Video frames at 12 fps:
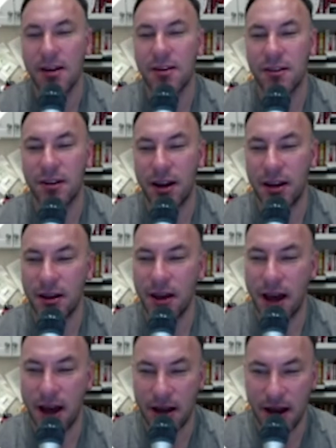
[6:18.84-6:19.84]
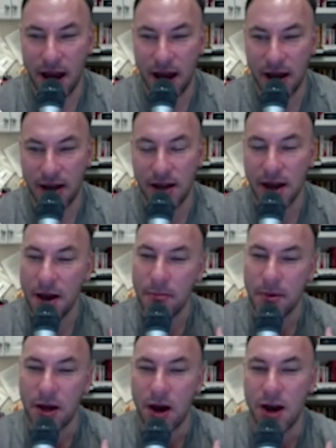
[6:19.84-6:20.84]
Right? And then
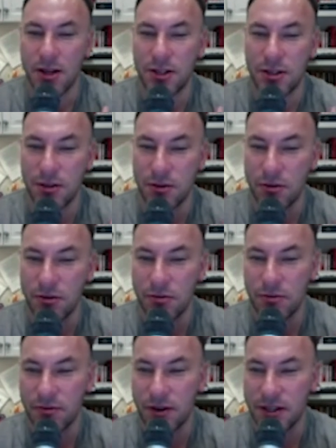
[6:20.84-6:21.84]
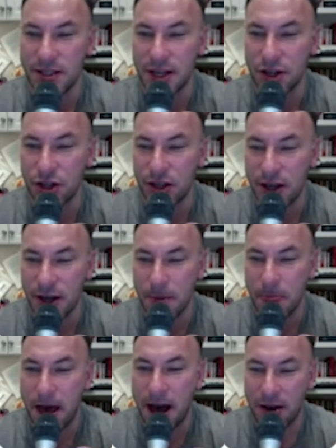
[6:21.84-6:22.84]
because you've essentially
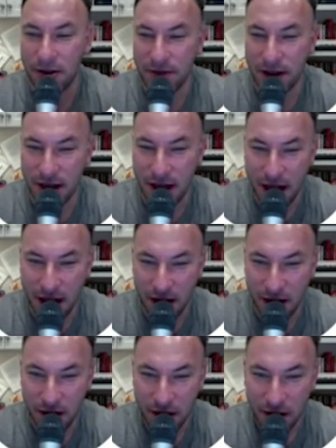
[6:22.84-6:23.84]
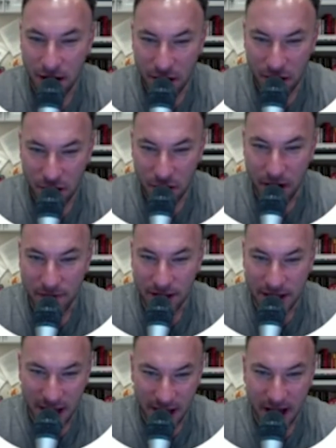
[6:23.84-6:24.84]
out of any air, you have to
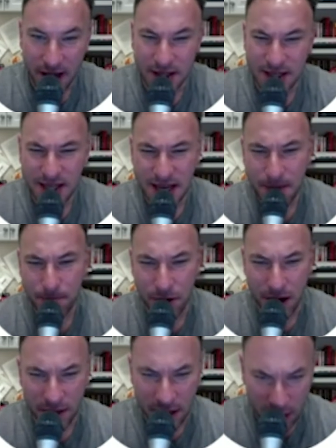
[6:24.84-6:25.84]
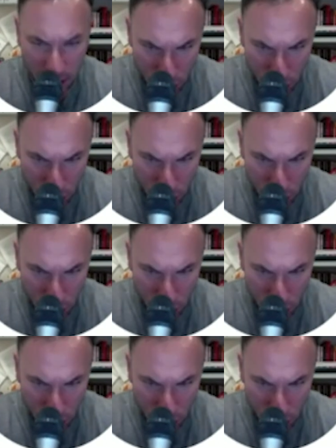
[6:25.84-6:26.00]
take a deep breath in